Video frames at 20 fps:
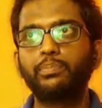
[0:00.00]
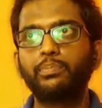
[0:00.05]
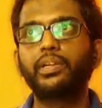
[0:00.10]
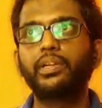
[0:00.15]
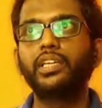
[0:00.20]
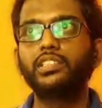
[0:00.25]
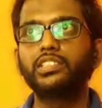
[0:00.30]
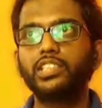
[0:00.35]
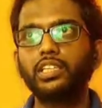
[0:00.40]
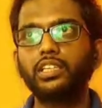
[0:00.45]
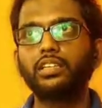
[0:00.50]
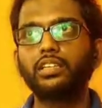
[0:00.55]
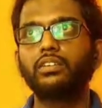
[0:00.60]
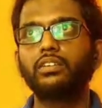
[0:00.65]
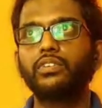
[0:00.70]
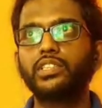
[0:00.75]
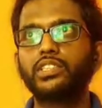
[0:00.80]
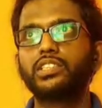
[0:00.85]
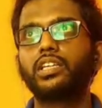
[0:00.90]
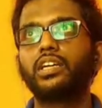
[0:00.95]
So it's a
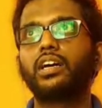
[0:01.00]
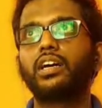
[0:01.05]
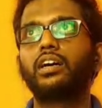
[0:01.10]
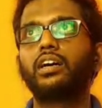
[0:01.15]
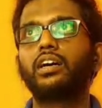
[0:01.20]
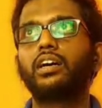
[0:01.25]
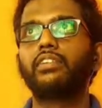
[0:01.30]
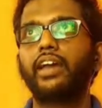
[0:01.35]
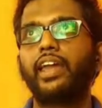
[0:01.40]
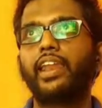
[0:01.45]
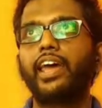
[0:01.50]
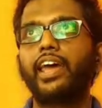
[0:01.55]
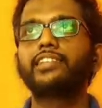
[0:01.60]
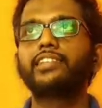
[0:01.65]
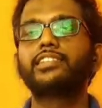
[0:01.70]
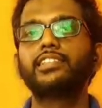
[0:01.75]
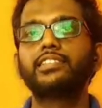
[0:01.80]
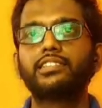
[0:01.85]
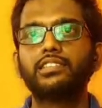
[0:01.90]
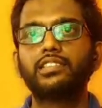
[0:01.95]
pre-check which
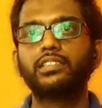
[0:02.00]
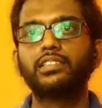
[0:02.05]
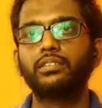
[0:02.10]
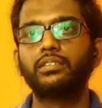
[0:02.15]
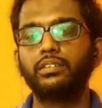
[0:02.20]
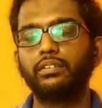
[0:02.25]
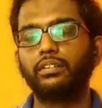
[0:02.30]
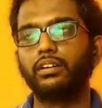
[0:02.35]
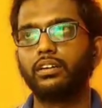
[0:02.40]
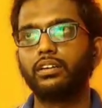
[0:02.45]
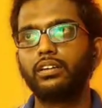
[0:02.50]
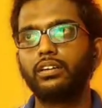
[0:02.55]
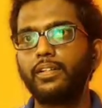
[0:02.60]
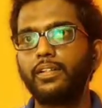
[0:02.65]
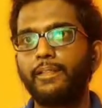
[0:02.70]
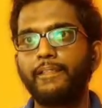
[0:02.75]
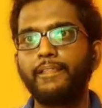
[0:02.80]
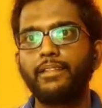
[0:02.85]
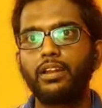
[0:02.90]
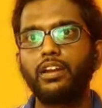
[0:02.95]
enhances the
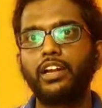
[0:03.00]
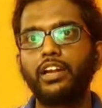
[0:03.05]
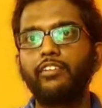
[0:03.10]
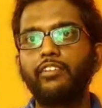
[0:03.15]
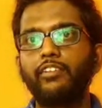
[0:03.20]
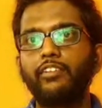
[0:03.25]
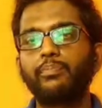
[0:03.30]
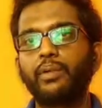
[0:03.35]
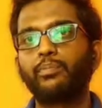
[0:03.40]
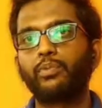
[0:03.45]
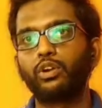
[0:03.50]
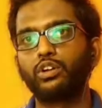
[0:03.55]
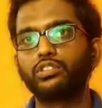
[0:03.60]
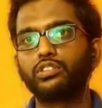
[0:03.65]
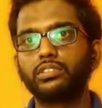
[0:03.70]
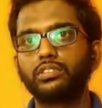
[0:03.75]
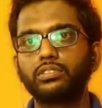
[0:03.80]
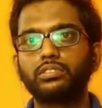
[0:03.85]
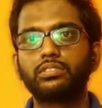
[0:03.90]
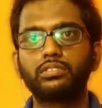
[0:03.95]
development
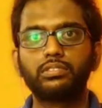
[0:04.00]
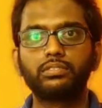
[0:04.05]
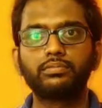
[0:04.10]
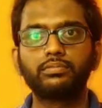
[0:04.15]
process.